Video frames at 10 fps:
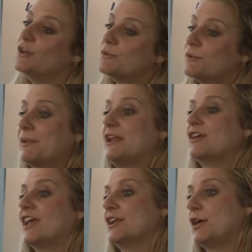you will be
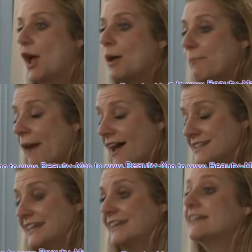looking at
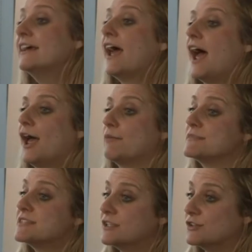padding
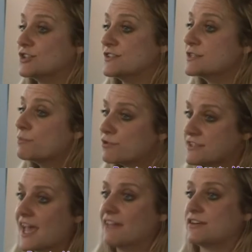solutions to
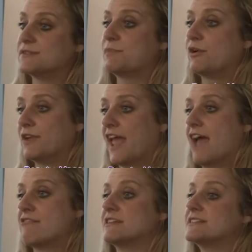protect those bony
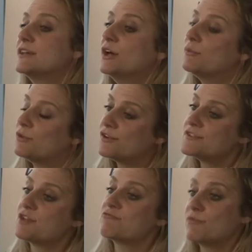areas, but also